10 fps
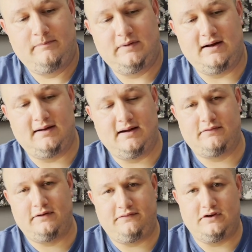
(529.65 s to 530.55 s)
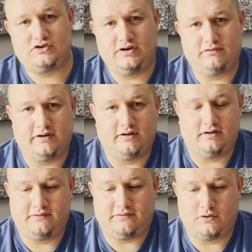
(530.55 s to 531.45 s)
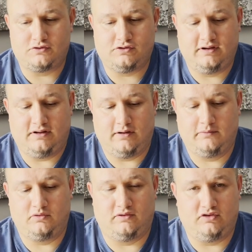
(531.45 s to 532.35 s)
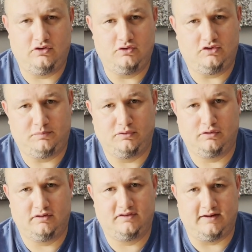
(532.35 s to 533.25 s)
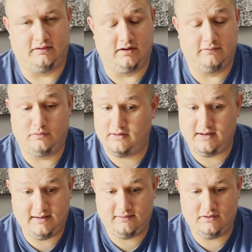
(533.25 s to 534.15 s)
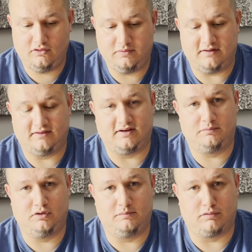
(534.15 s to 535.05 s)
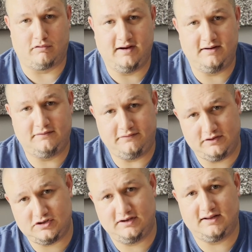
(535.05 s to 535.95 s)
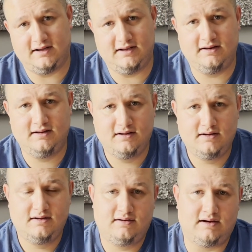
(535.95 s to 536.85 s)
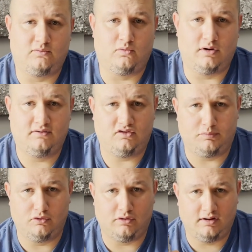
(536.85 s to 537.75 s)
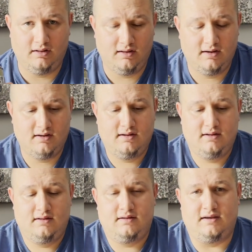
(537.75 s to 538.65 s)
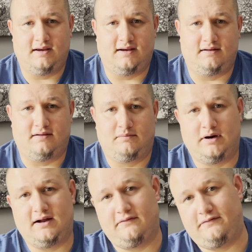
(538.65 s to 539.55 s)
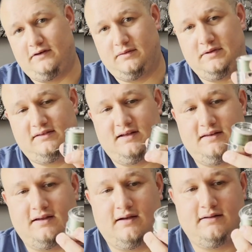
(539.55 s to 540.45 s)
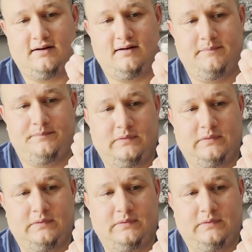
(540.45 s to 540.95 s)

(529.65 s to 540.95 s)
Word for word: Not every fishing reel, unfortunately, comes with 2 spools. I love when they do, because I'll put braided fishing line on one spool and monofilament on the other.